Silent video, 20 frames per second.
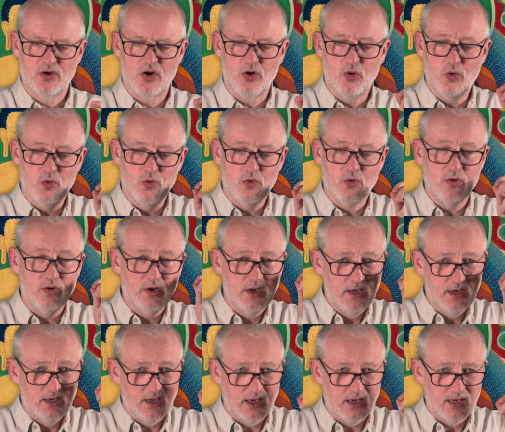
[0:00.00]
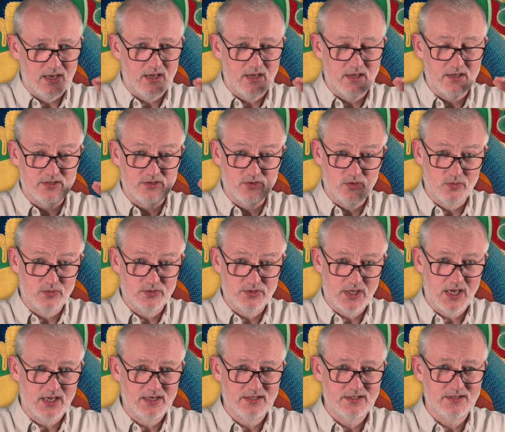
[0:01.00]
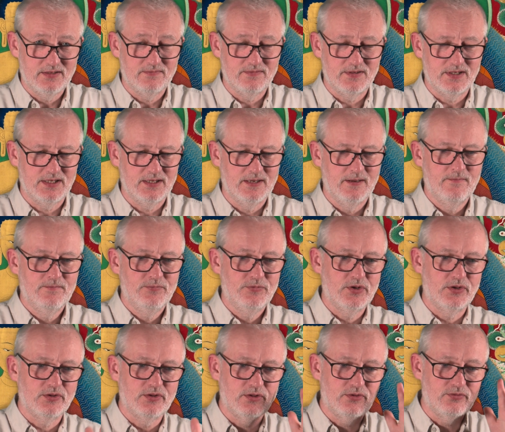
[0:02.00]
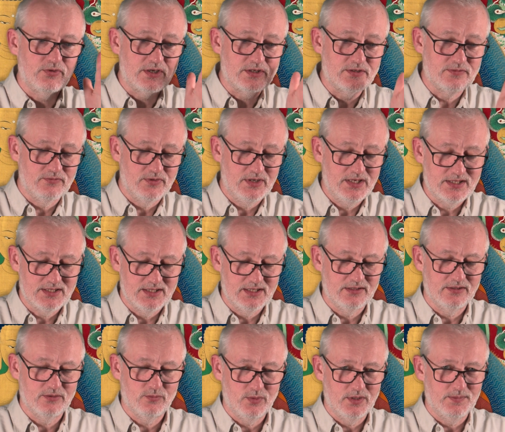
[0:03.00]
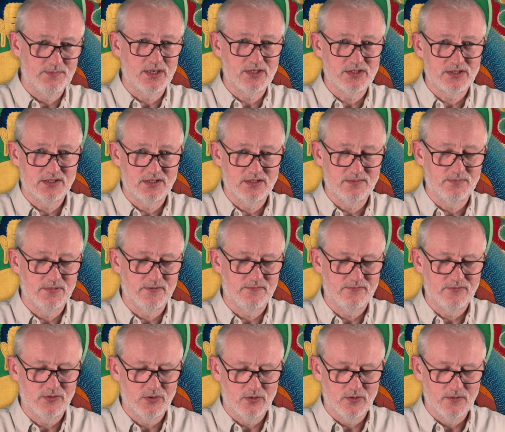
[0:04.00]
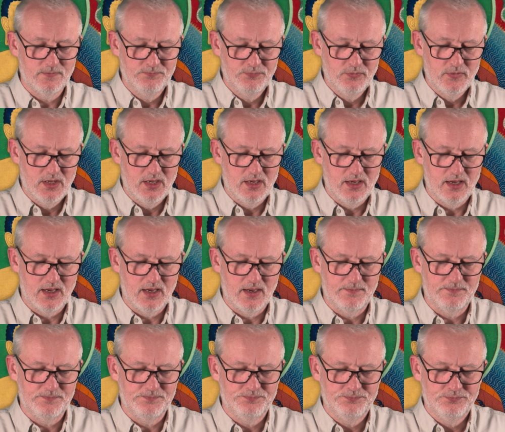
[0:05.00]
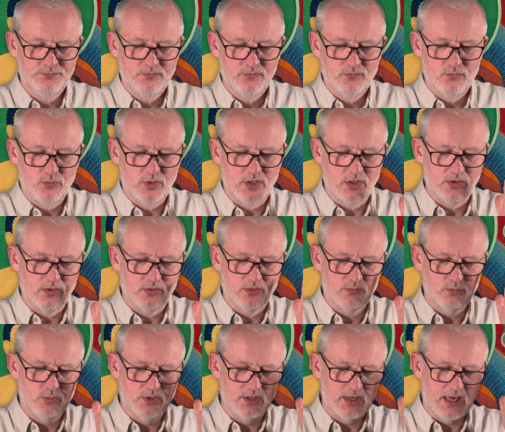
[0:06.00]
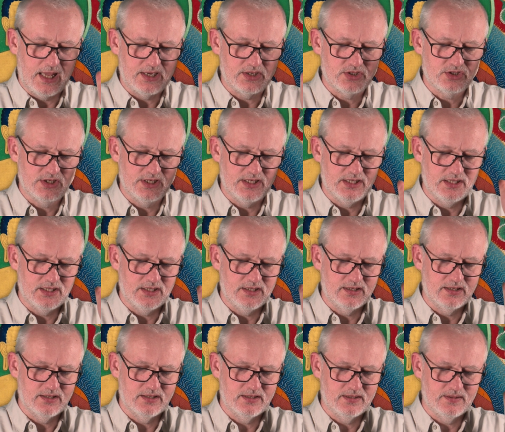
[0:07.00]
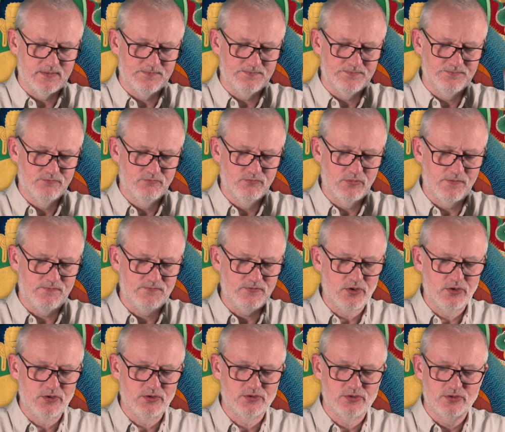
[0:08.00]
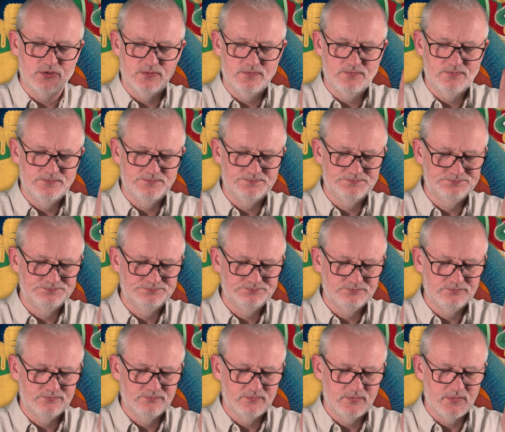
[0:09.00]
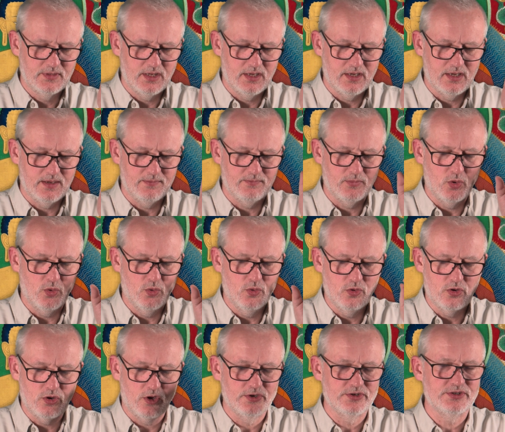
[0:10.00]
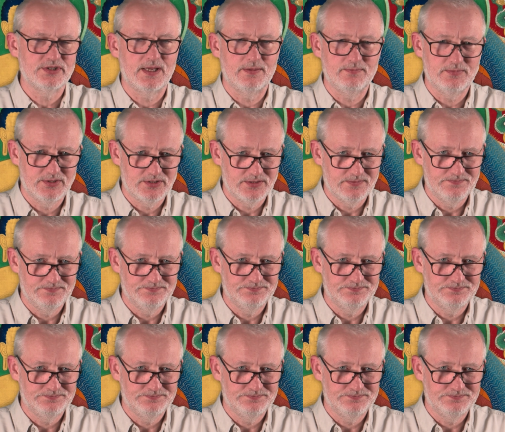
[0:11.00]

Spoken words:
alternatively, that the threads of reasoning that we mentioned before will actually refute all concepts.